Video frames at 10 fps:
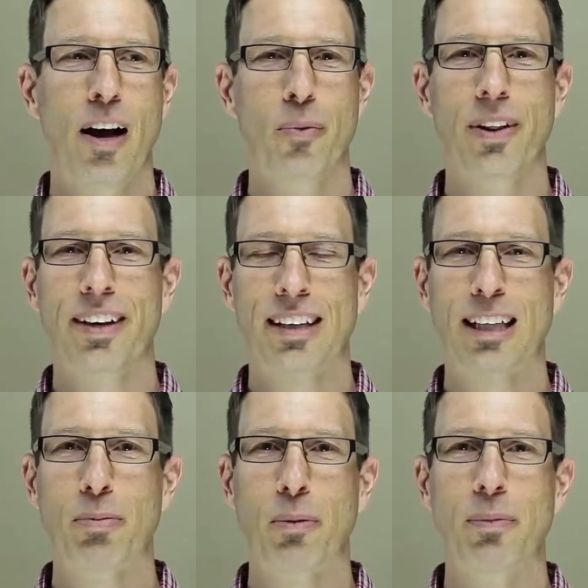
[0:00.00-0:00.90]
Within a
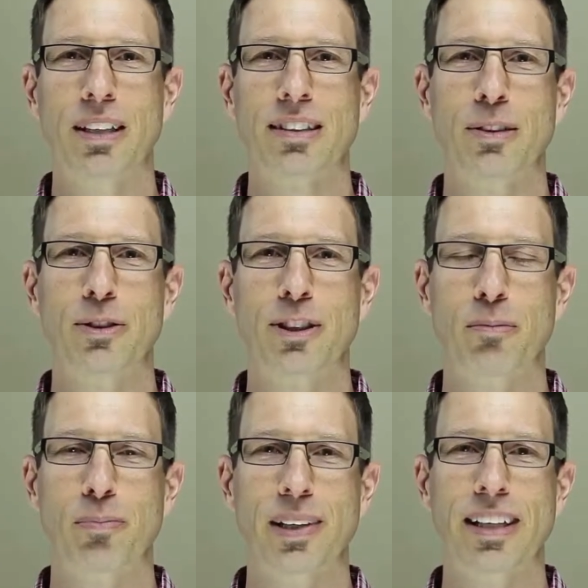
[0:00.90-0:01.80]
couple months, he was
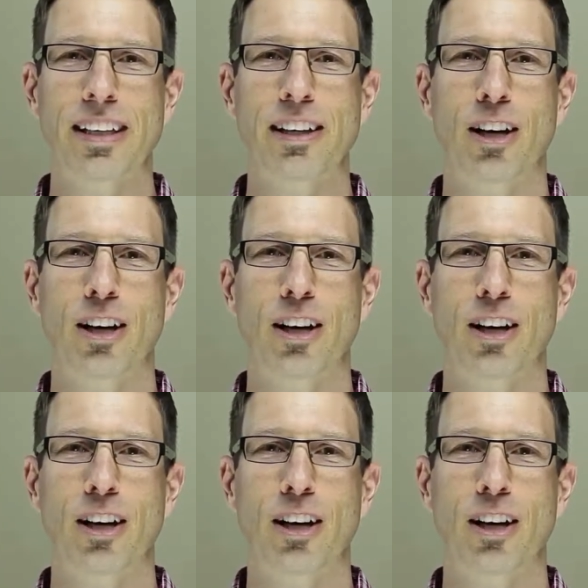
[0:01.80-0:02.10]
completely